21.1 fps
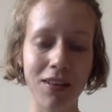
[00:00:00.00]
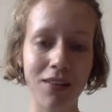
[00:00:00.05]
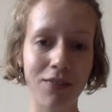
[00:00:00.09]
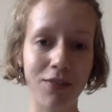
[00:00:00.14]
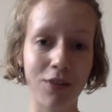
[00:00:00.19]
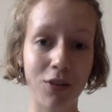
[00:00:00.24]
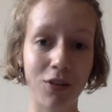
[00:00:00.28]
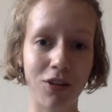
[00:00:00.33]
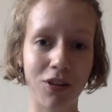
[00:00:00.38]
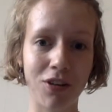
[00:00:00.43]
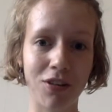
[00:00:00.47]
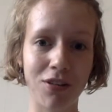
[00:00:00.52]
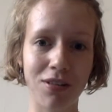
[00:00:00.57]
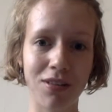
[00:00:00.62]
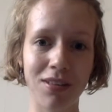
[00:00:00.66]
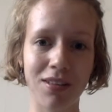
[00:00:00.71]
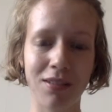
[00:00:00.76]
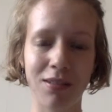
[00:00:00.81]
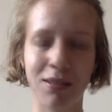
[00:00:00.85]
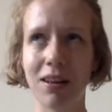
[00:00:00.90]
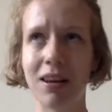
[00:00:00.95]
photos.
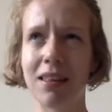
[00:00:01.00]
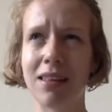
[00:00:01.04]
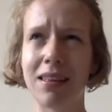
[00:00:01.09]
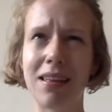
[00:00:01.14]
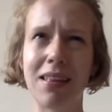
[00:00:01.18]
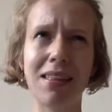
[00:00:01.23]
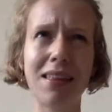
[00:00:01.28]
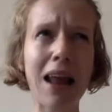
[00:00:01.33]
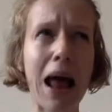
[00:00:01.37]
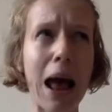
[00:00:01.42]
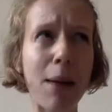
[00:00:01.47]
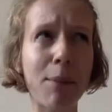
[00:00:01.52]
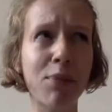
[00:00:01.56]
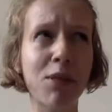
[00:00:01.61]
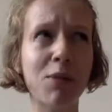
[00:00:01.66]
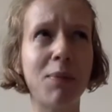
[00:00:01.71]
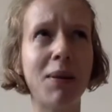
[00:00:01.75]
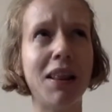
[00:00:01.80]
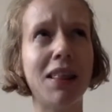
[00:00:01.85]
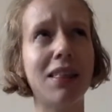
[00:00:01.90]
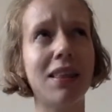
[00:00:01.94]
I was going to say snaps,
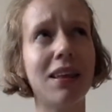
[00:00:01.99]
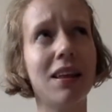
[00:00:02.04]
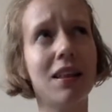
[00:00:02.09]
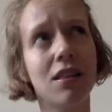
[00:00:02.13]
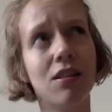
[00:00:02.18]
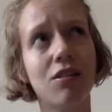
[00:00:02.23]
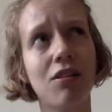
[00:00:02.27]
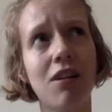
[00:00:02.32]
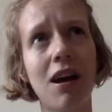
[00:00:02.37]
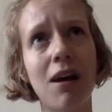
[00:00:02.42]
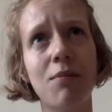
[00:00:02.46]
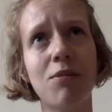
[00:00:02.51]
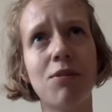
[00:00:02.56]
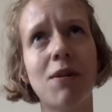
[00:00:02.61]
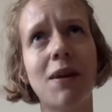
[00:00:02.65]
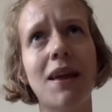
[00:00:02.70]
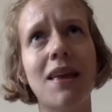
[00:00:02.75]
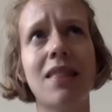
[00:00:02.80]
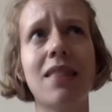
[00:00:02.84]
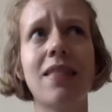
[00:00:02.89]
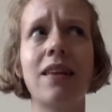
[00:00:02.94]
but it's Instagram, so I
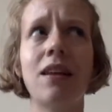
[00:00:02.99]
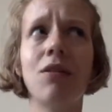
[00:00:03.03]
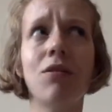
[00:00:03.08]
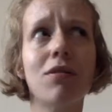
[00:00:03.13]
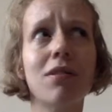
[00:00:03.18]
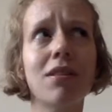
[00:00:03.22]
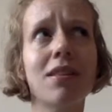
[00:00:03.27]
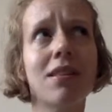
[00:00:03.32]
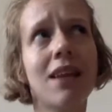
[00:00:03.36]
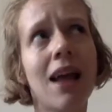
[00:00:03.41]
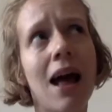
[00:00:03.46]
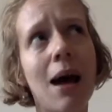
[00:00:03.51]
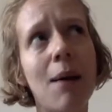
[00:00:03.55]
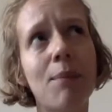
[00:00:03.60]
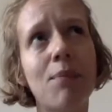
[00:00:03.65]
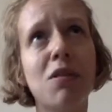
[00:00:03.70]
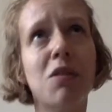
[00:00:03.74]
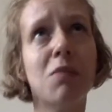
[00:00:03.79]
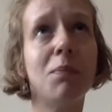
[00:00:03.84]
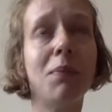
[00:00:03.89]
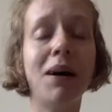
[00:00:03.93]
guess they're not
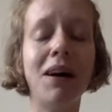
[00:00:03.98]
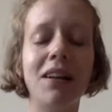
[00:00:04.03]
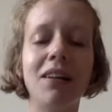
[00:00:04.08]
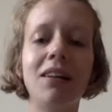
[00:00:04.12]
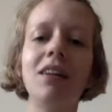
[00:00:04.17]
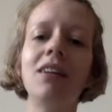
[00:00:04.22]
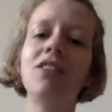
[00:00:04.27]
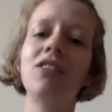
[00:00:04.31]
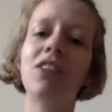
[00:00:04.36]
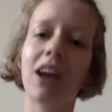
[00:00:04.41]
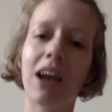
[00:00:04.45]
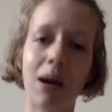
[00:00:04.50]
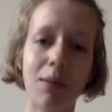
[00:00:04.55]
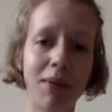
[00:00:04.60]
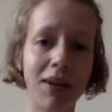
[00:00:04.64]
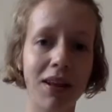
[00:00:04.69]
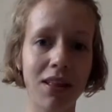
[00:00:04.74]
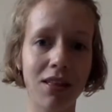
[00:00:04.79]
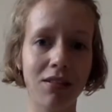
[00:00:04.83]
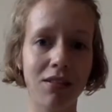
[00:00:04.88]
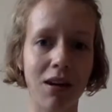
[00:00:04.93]
snaps, but check out
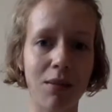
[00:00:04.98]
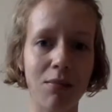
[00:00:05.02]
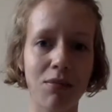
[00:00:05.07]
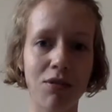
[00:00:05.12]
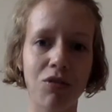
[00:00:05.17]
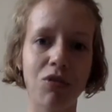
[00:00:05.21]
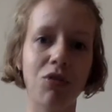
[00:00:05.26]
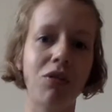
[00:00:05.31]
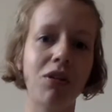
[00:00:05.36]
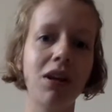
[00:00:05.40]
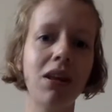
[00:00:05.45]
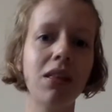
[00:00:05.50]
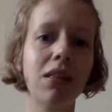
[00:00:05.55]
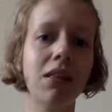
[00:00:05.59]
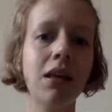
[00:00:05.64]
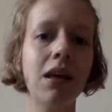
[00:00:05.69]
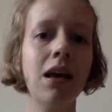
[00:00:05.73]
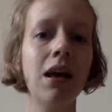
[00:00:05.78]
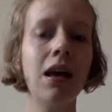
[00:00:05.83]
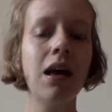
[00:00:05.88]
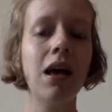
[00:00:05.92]
my Instagram stories.
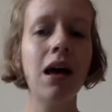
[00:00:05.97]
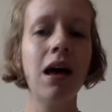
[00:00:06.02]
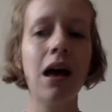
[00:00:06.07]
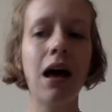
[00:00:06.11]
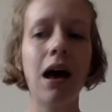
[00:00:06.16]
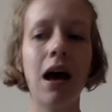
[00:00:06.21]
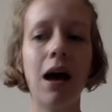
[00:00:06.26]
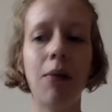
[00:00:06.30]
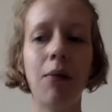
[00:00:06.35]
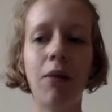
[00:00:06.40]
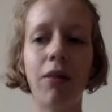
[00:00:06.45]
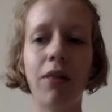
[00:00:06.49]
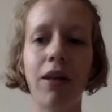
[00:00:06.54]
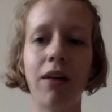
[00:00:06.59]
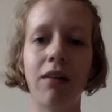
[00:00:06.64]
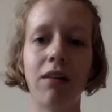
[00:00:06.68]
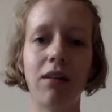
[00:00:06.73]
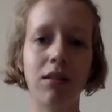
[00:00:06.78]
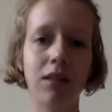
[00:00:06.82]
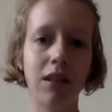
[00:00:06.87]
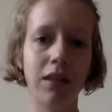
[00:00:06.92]
I'm on there
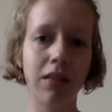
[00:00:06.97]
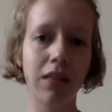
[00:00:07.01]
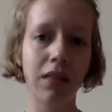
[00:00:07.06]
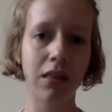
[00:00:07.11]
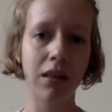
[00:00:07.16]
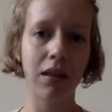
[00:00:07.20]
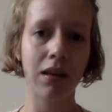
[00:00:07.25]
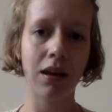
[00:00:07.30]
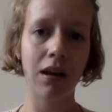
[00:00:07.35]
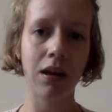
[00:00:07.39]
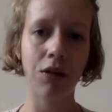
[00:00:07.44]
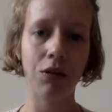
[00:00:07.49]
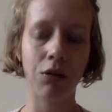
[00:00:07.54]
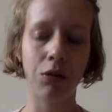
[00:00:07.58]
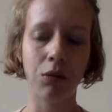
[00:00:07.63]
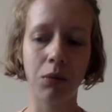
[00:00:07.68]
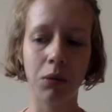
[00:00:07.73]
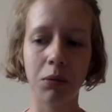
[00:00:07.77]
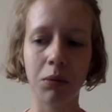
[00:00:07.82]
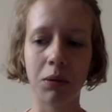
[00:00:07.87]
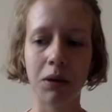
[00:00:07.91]
as Knit the Sundown, all
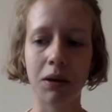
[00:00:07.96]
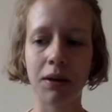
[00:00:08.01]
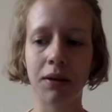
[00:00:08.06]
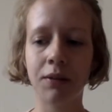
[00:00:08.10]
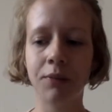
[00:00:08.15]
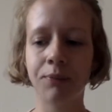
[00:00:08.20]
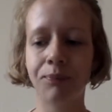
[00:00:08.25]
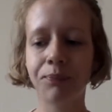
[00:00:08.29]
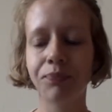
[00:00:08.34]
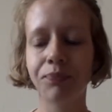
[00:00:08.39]
one word.